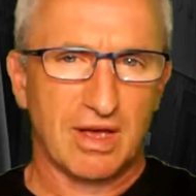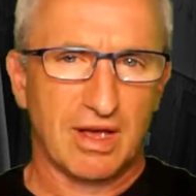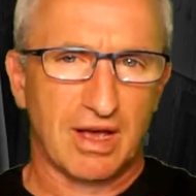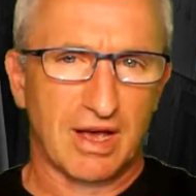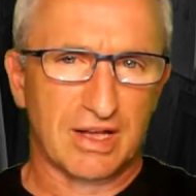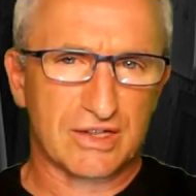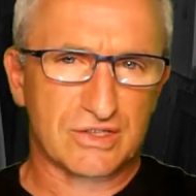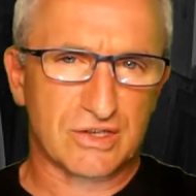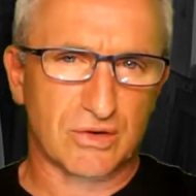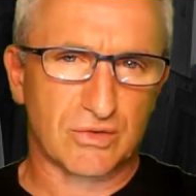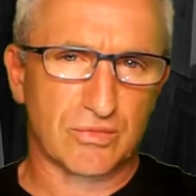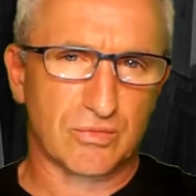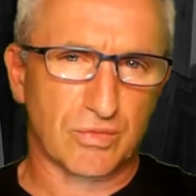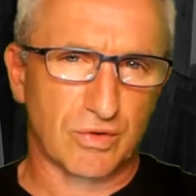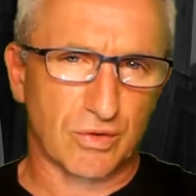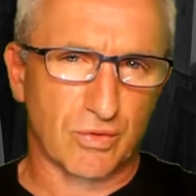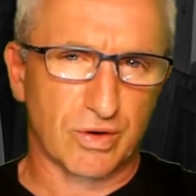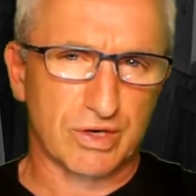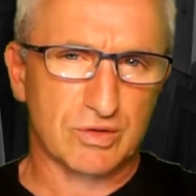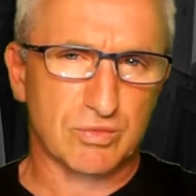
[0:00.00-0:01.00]
And so the
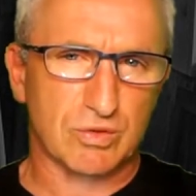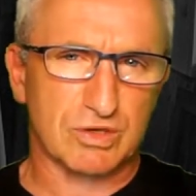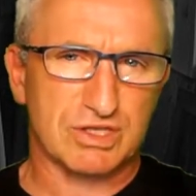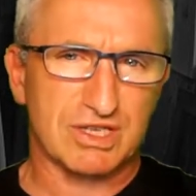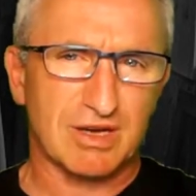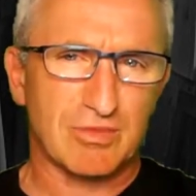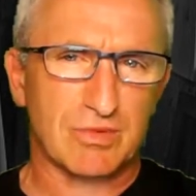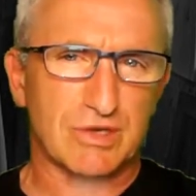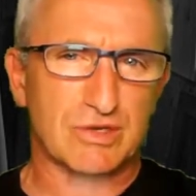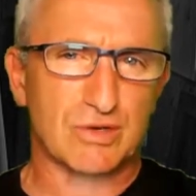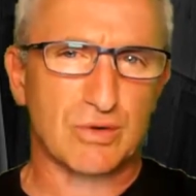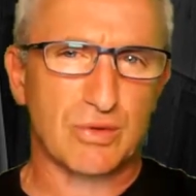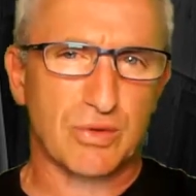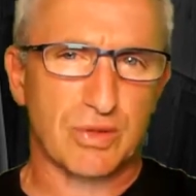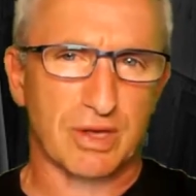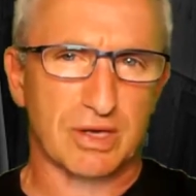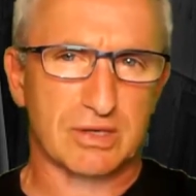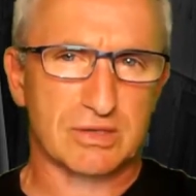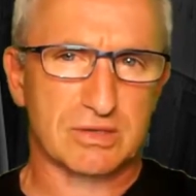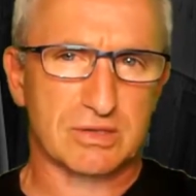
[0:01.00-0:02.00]
question was, can we do
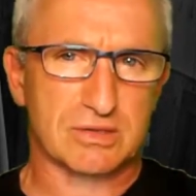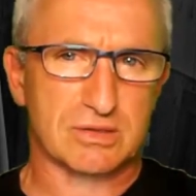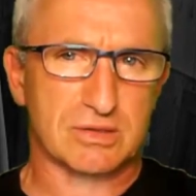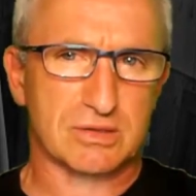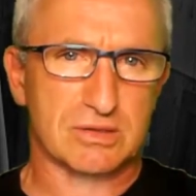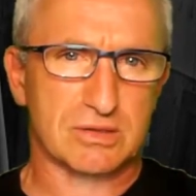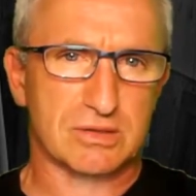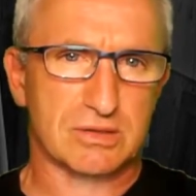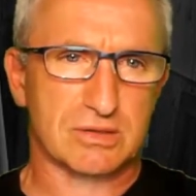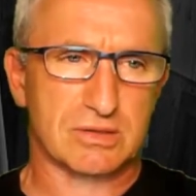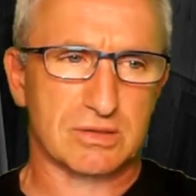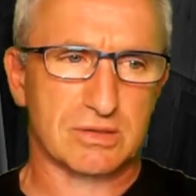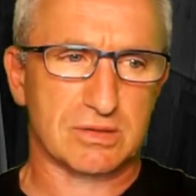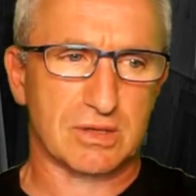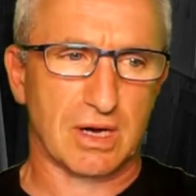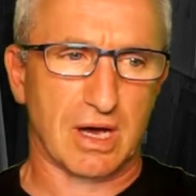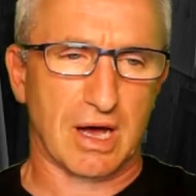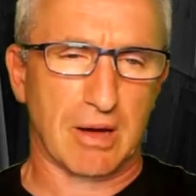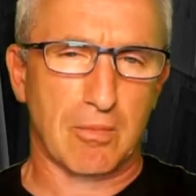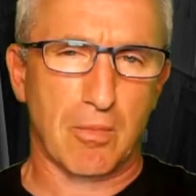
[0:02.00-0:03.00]
things,
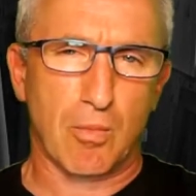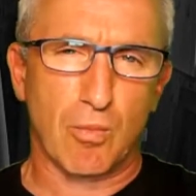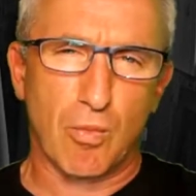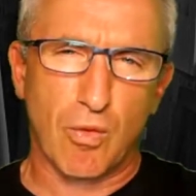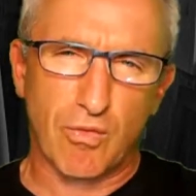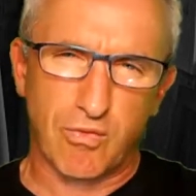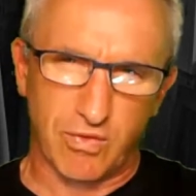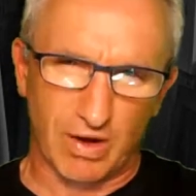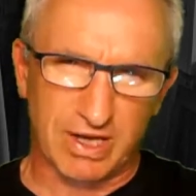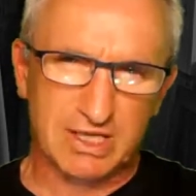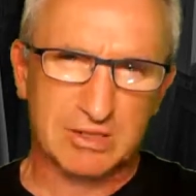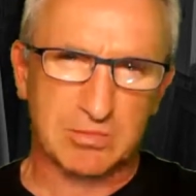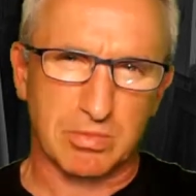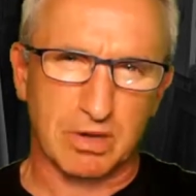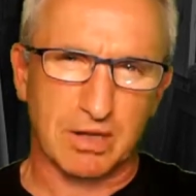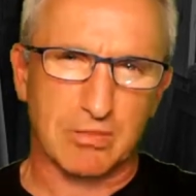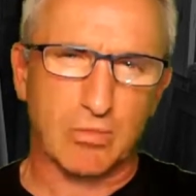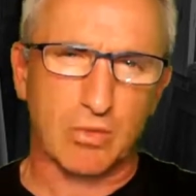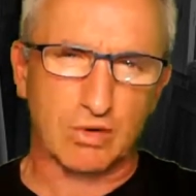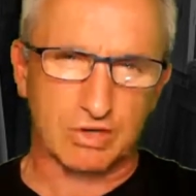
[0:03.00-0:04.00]
more
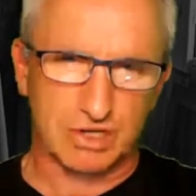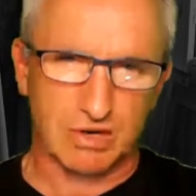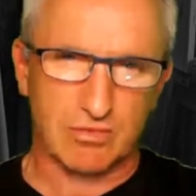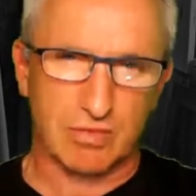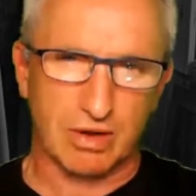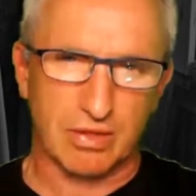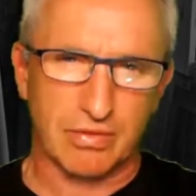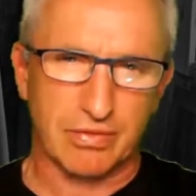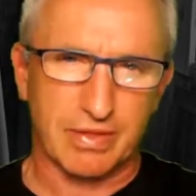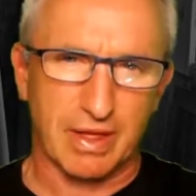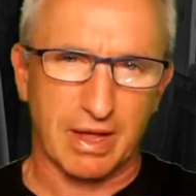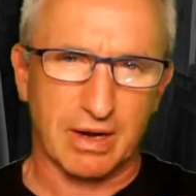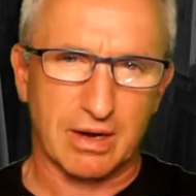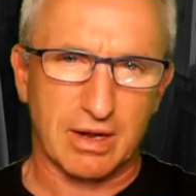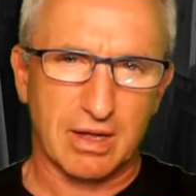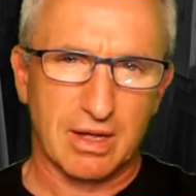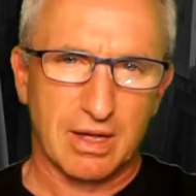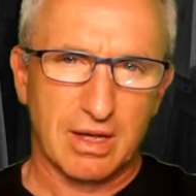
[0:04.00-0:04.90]
flexibly, more generally than that?